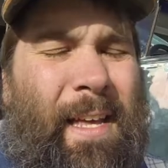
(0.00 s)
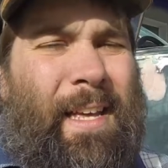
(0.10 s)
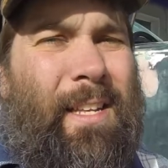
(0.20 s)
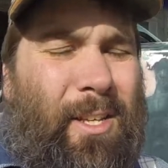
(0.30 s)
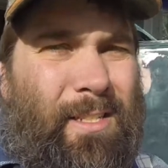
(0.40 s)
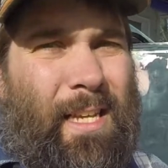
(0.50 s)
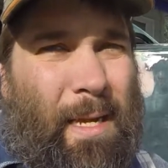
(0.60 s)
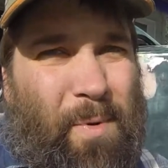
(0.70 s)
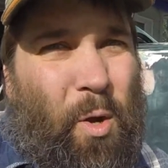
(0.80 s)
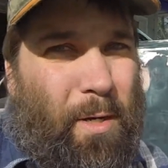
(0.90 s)
It looks like
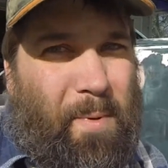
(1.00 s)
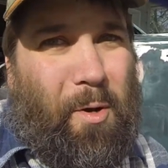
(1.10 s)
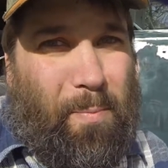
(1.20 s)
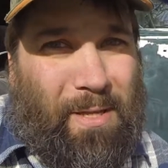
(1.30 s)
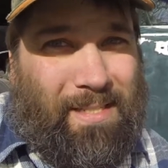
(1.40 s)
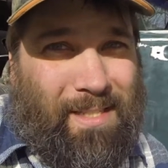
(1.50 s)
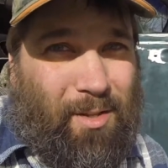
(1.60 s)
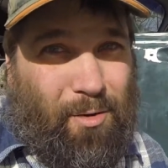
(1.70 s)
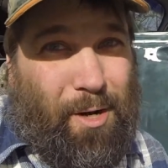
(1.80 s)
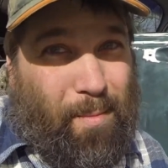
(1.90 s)
I'm going to be replacing
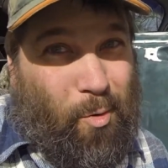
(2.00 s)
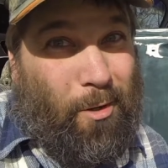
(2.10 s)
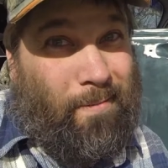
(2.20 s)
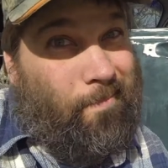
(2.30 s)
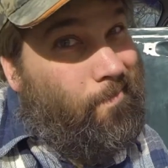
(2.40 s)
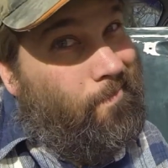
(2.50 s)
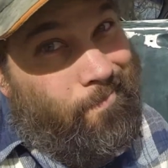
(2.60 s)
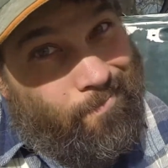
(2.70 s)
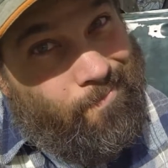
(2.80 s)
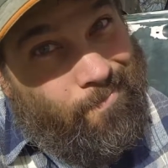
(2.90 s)
the running board.
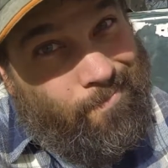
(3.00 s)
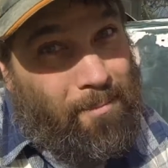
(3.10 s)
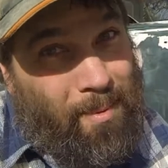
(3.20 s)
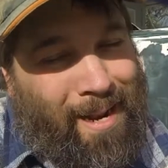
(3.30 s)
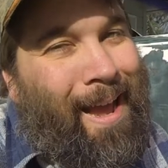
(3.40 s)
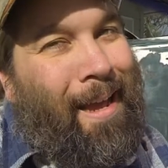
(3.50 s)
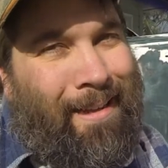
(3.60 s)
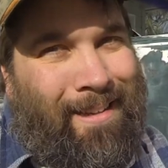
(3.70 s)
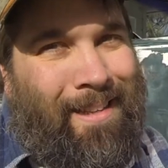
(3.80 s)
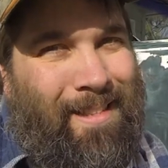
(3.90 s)
But hey,
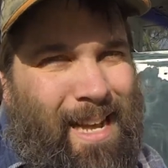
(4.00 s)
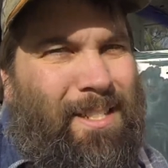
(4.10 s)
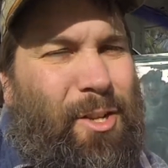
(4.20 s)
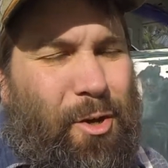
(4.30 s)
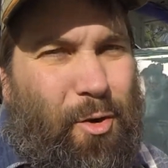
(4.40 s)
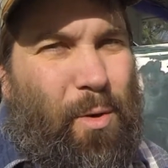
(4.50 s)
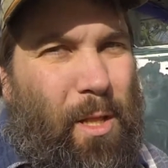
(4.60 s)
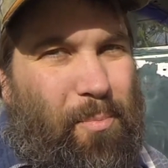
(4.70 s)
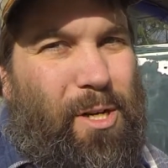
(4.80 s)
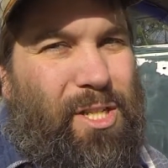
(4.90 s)
the next owner will
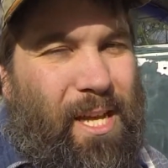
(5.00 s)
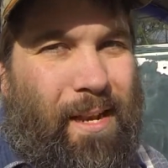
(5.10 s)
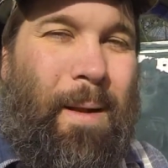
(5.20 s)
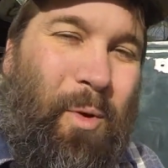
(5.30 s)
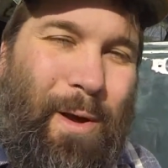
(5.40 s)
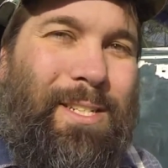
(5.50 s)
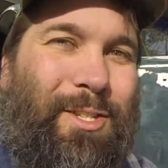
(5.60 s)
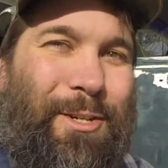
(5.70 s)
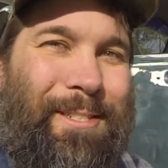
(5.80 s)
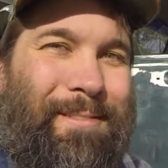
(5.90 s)
appreciate it, I'm quite
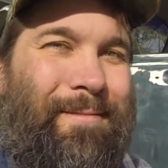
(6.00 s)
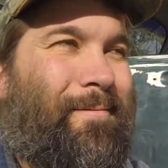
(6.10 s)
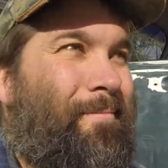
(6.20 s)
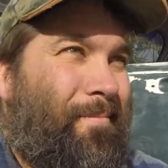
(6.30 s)
sure.